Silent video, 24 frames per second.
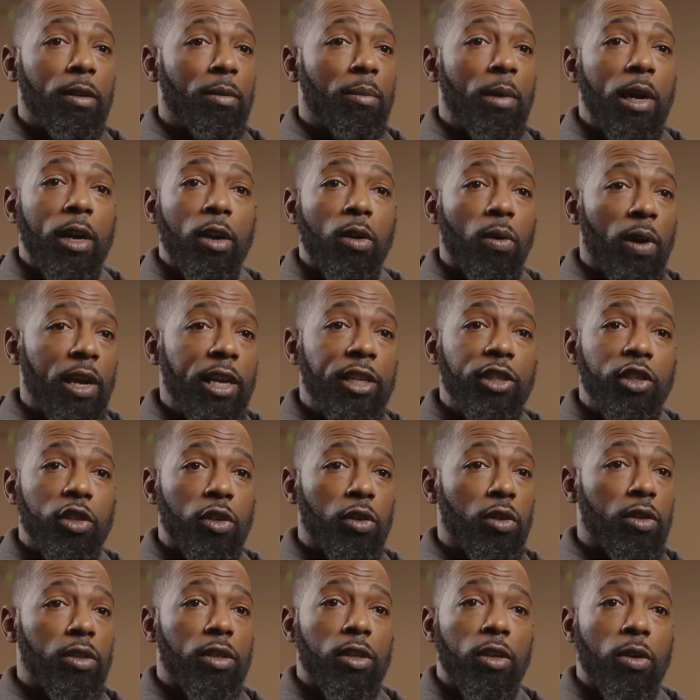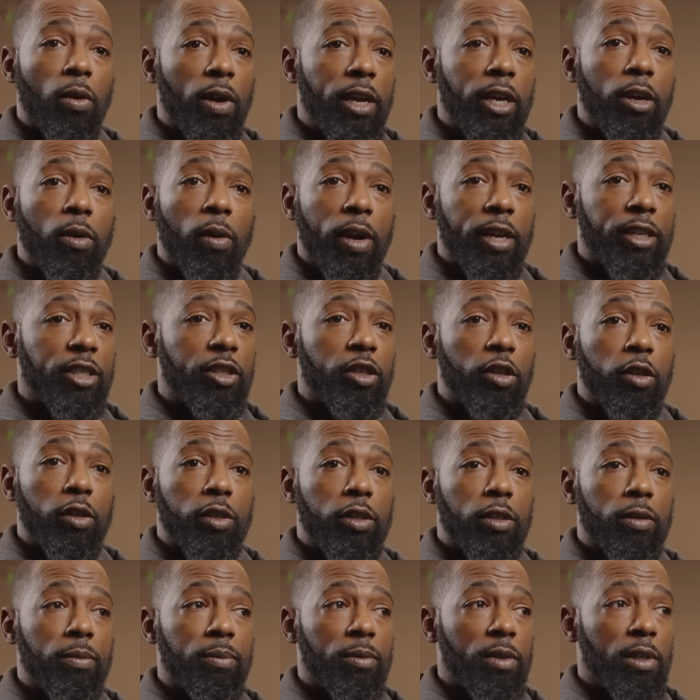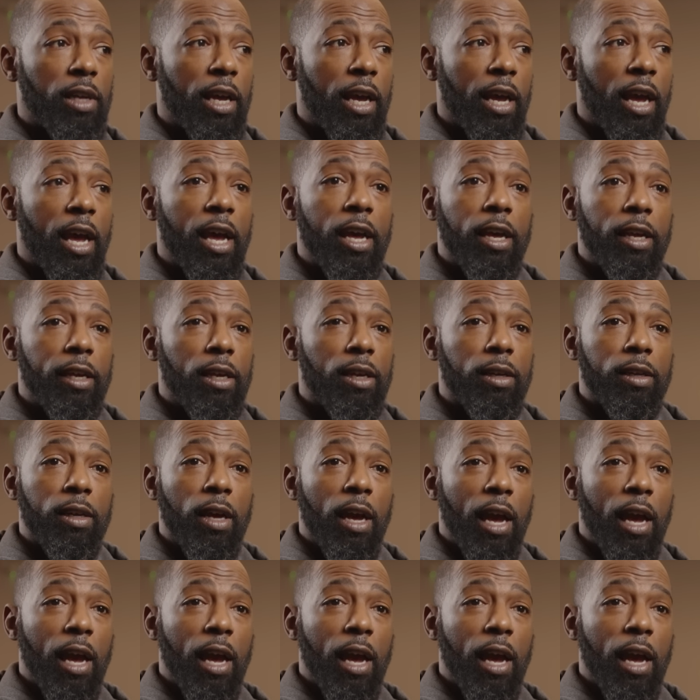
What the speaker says: and my grandchildren and great-grandchildren that, hey,